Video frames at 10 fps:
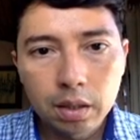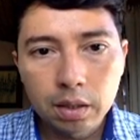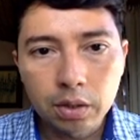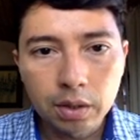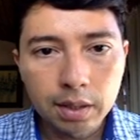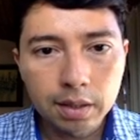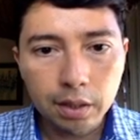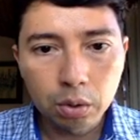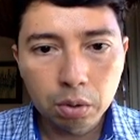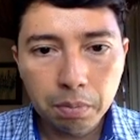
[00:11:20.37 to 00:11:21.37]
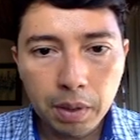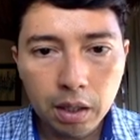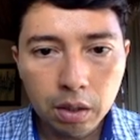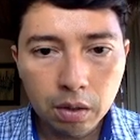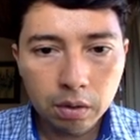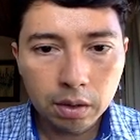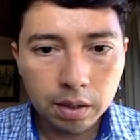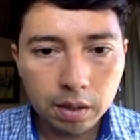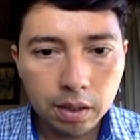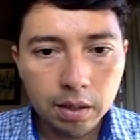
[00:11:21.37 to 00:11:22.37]
So this is a YouTube video,
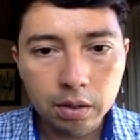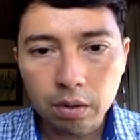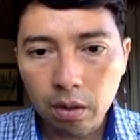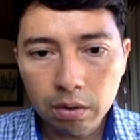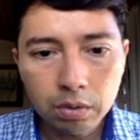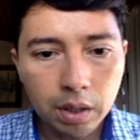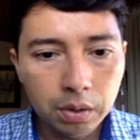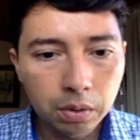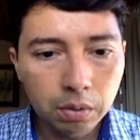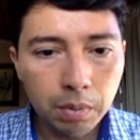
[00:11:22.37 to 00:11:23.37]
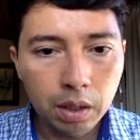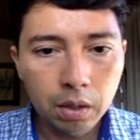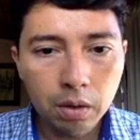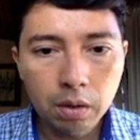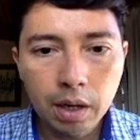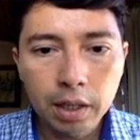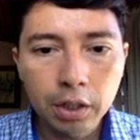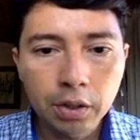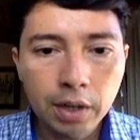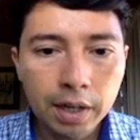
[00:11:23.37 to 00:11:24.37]
this is also a YouTube video, and
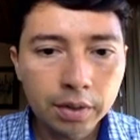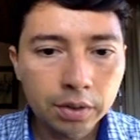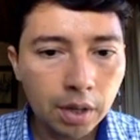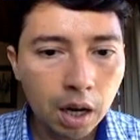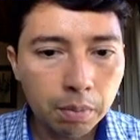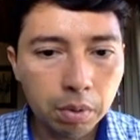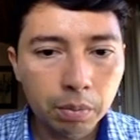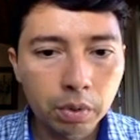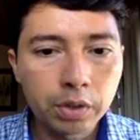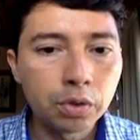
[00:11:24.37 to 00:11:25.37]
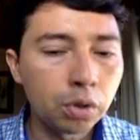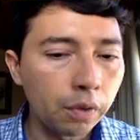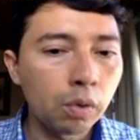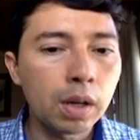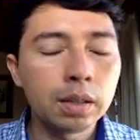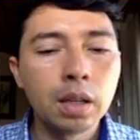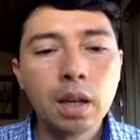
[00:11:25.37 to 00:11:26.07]
here I start promoting software.